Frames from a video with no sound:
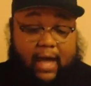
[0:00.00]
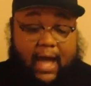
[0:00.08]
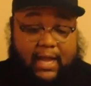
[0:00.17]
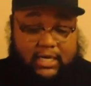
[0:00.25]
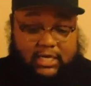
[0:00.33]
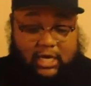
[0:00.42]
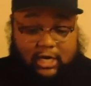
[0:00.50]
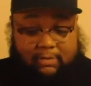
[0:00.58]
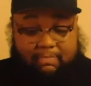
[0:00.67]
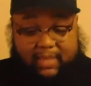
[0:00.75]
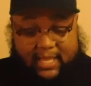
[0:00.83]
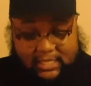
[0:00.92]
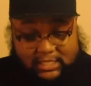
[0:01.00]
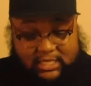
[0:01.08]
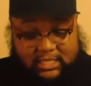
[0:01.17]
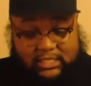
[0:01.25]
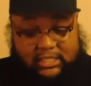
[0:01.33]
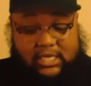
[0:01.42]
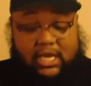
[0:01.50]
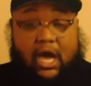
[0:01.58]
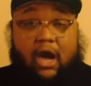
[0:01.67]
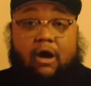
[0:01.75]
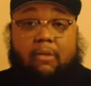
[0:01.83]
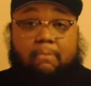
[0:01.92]
I conduct business
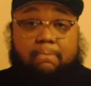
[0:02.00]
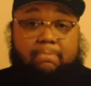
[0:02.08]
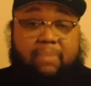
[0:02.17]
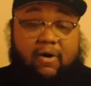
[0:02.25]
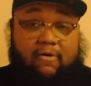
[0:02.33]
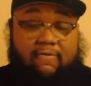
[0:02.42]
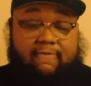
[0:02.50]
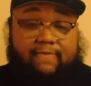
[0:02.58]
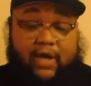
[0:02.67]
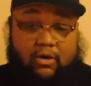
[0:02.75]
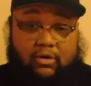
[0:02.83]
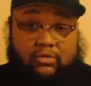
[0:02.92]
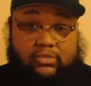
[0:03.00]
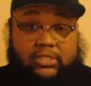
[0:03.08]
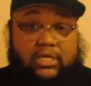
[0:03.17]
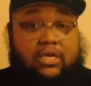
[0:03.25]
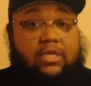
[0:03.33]
on both phones.